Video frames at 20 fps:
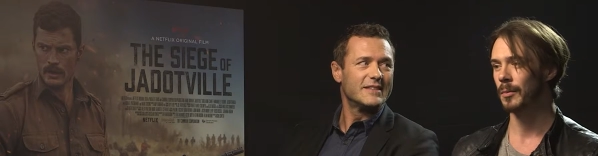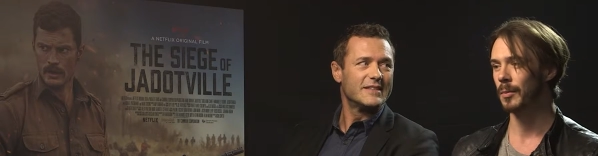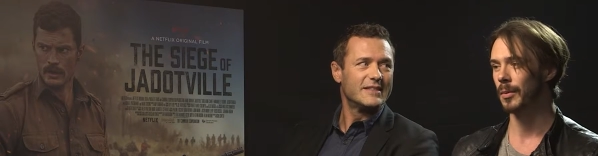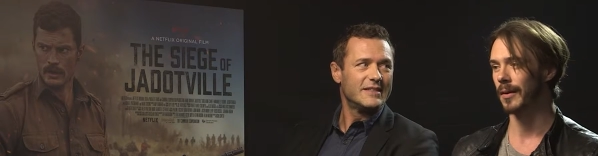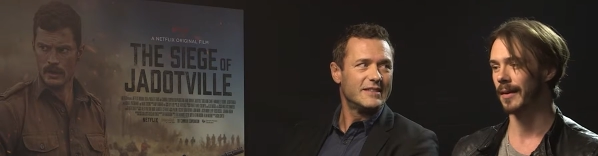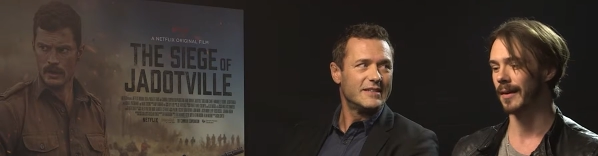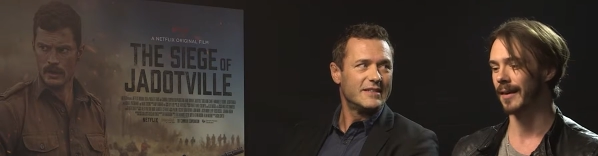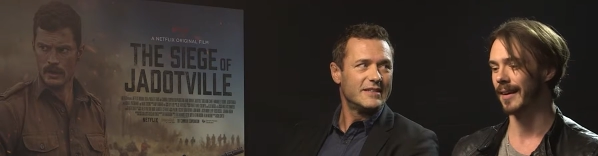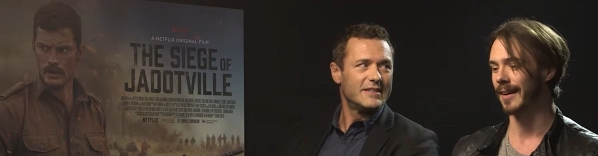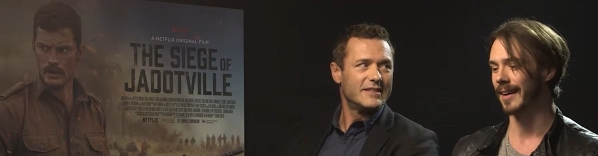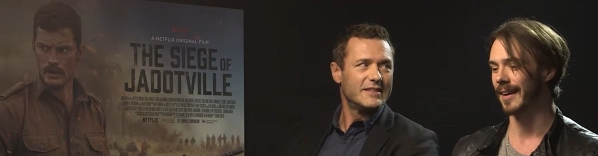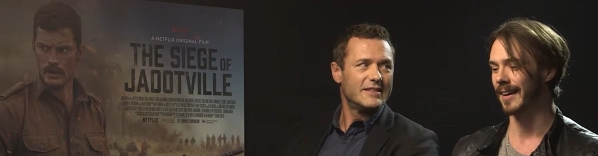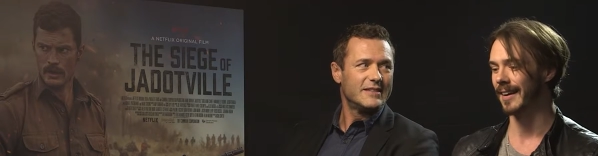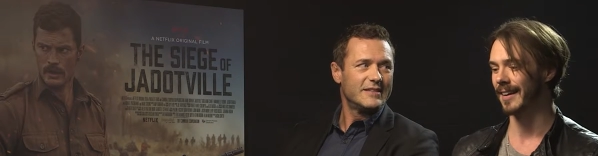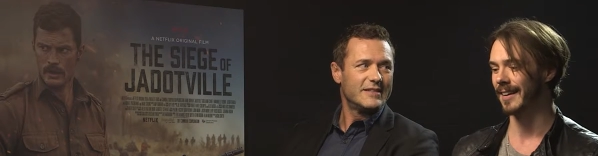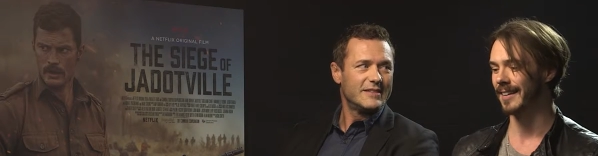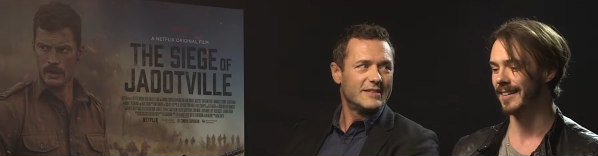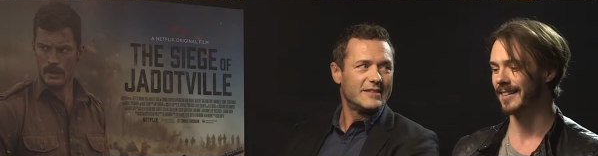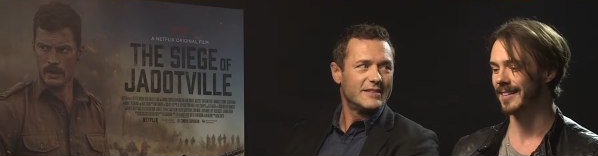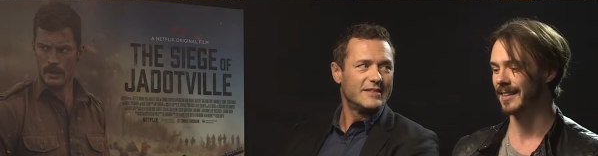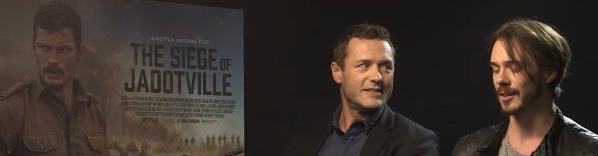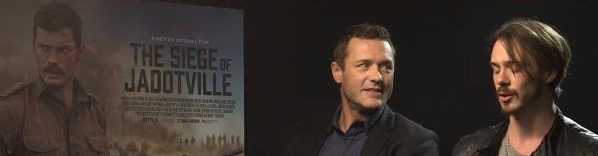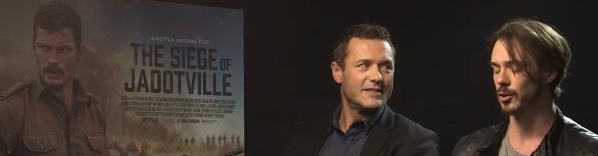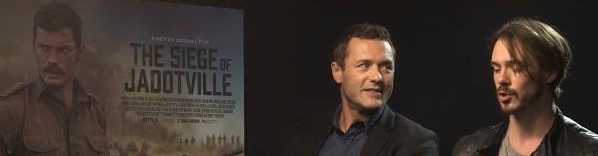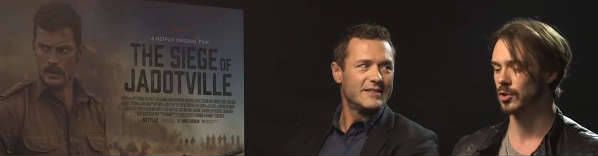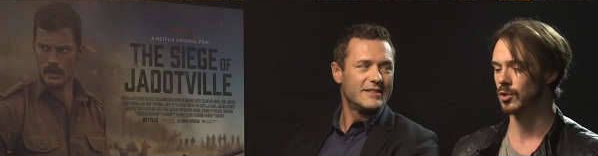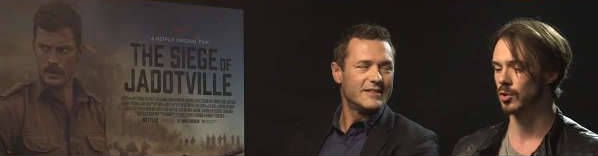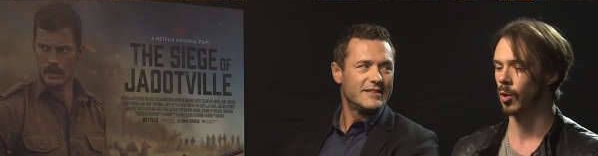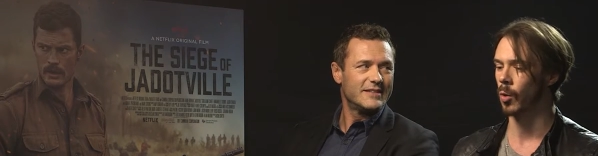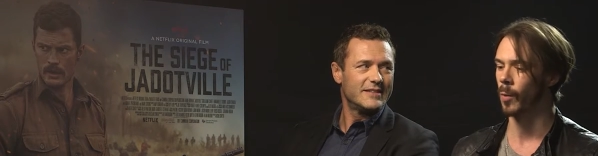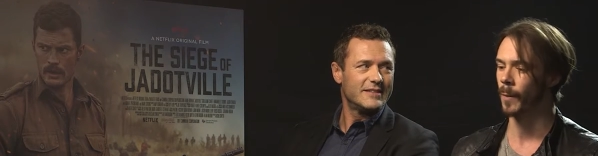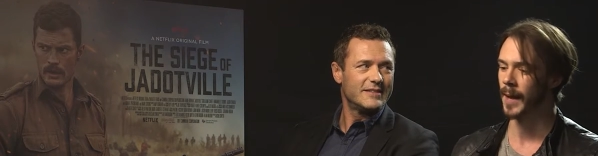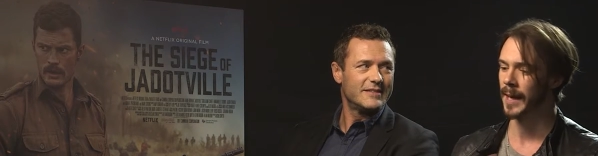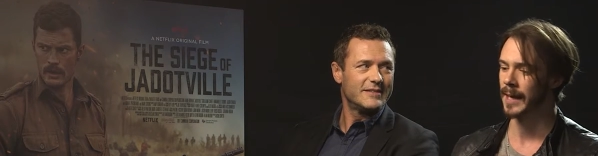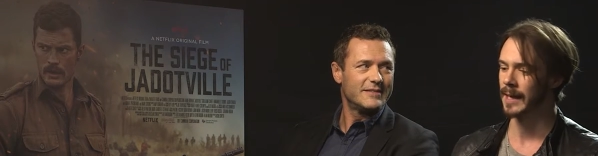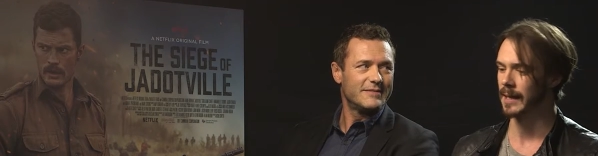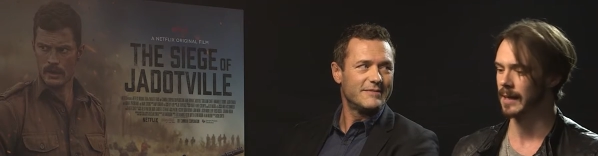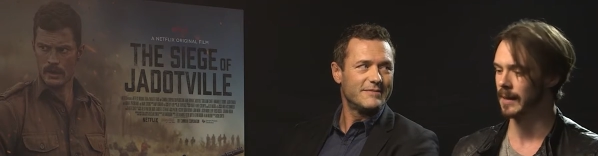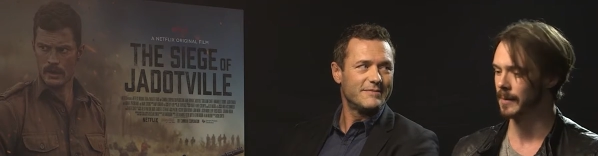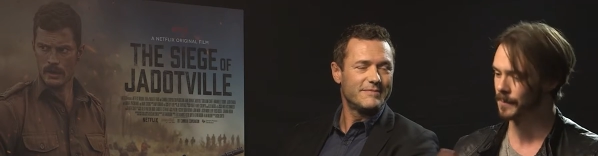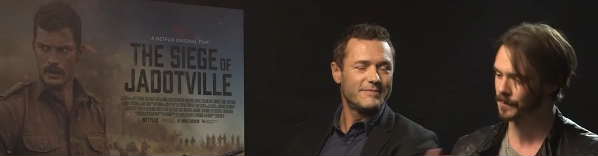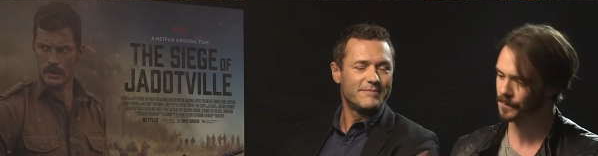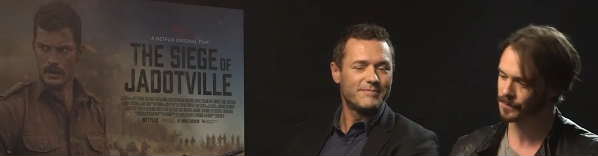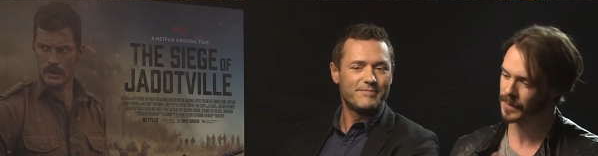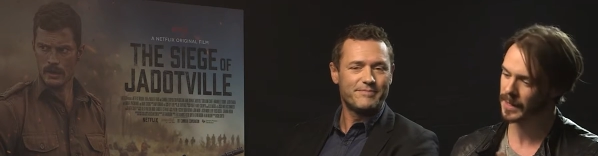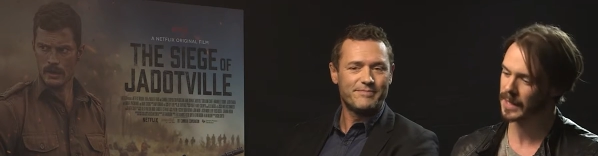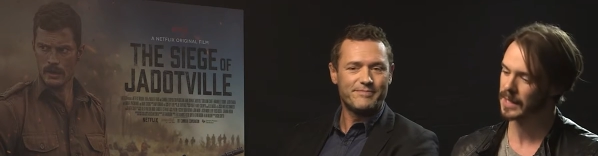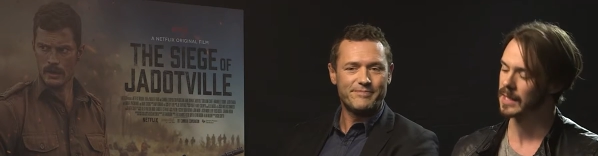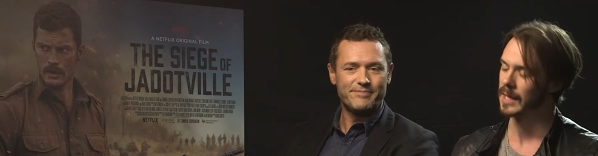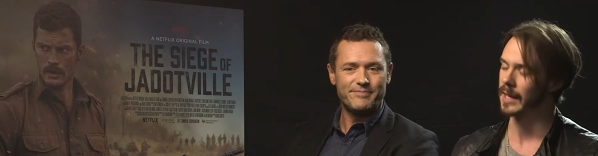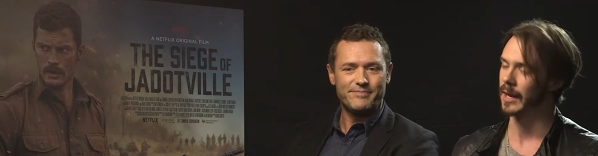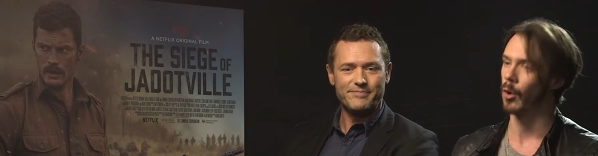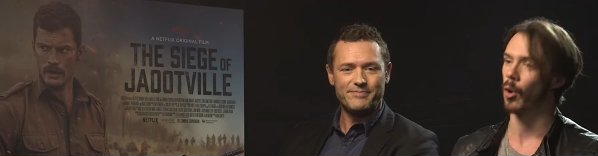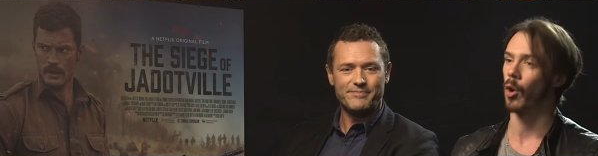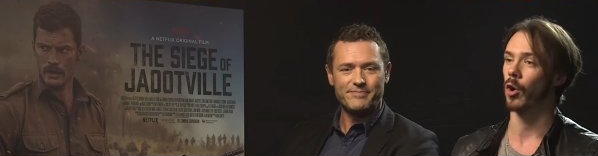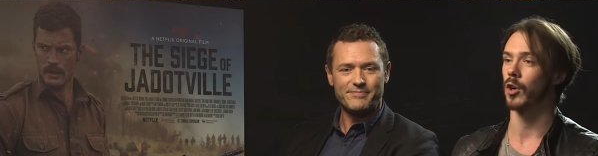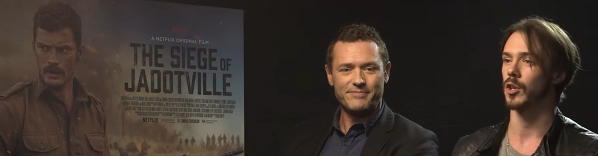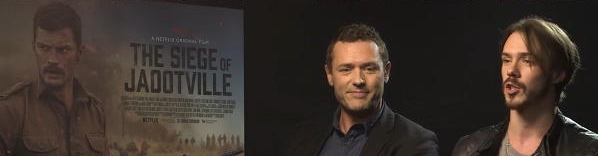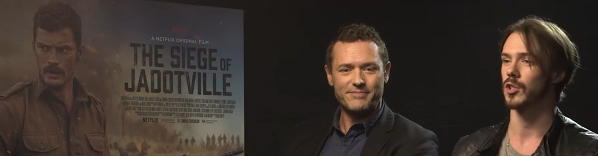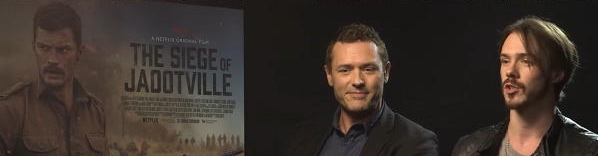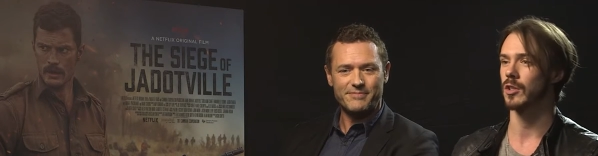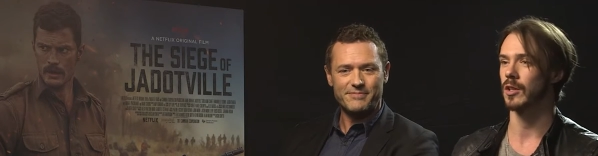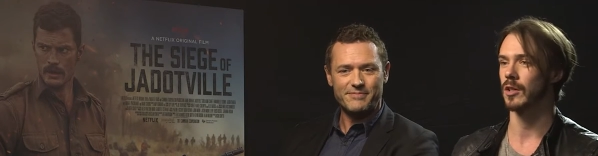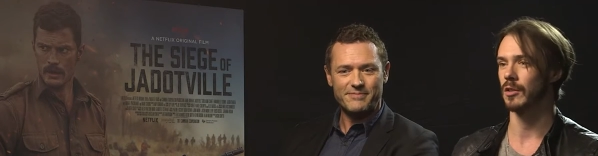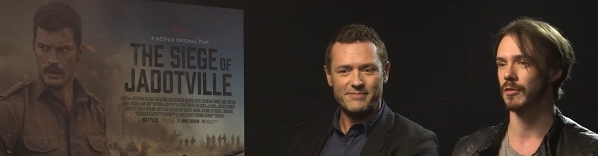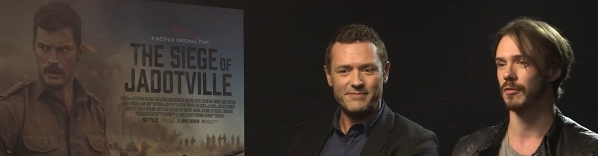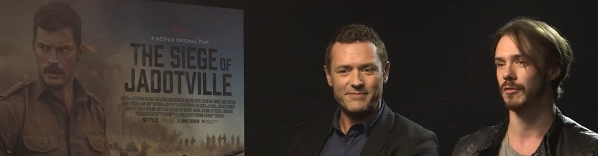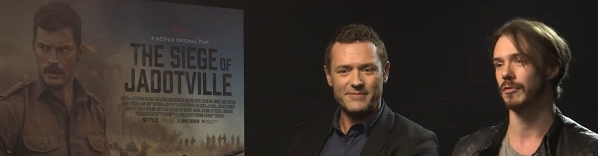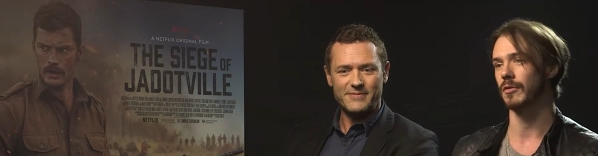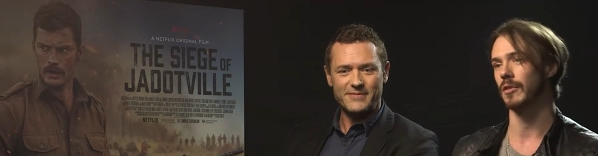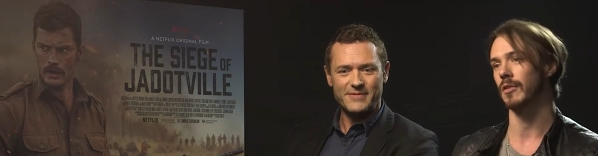Speaker 1: But uh, and there's so many. It's like an orchestra of,